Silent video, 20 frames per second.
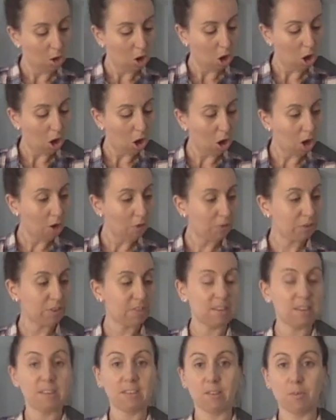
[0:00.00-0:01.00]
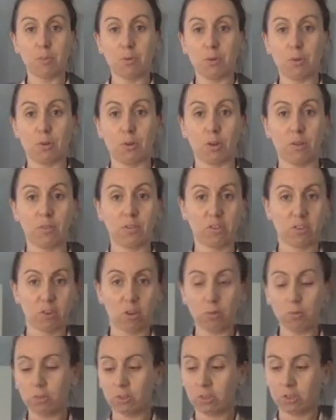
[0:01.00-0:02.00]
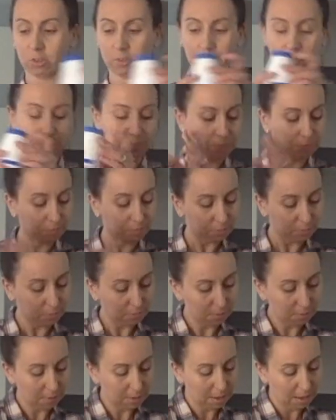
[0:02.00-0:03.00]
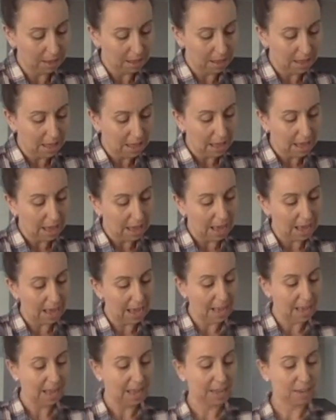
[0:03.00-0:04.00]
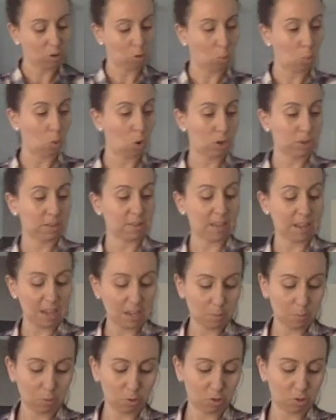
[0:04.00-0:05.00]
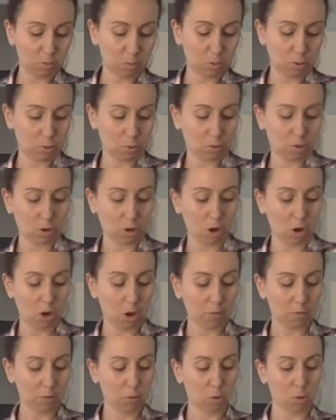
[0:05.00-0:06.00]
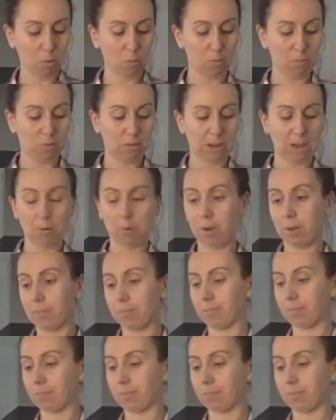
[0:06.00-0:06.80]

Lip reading: 1/2 teaspoon of salt, and 1 tablespoon of cornflour.